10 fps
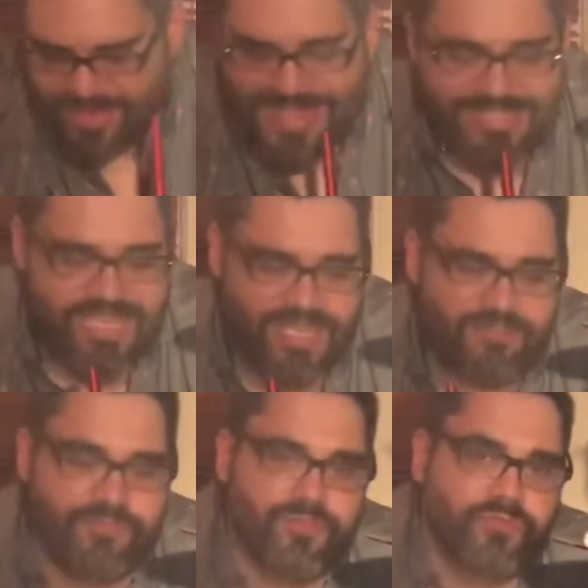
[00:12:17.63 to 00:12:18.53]
that's
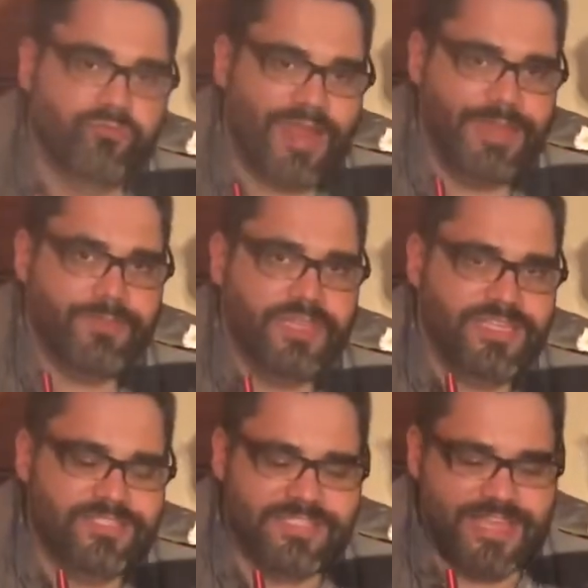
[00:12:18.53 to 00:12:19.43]
it for the
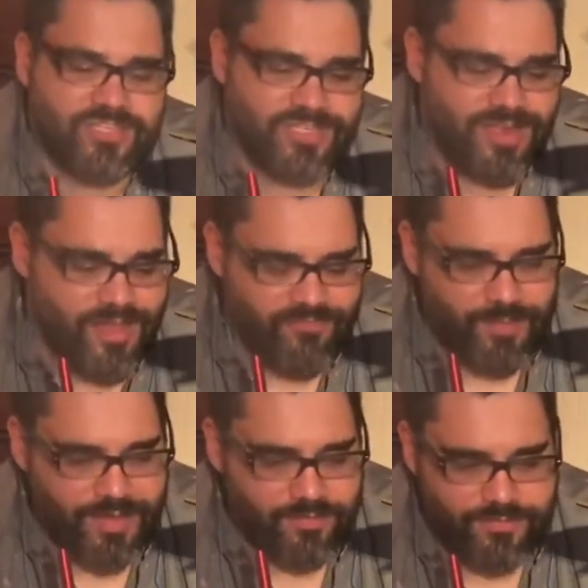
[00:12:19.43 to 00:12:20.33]
rambling section of
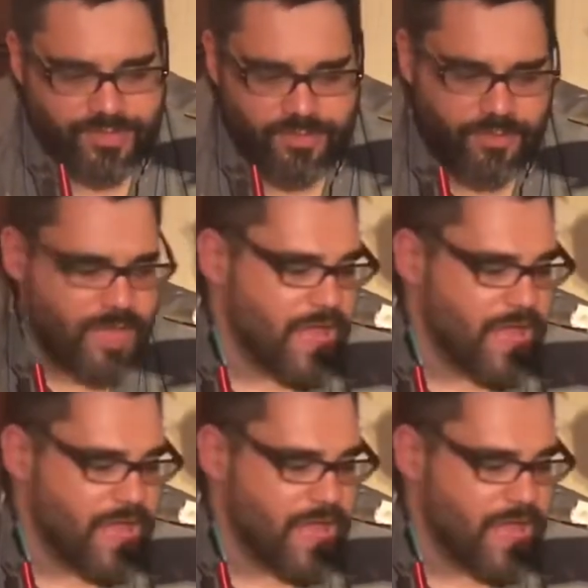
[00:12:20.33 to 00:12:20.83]
my review.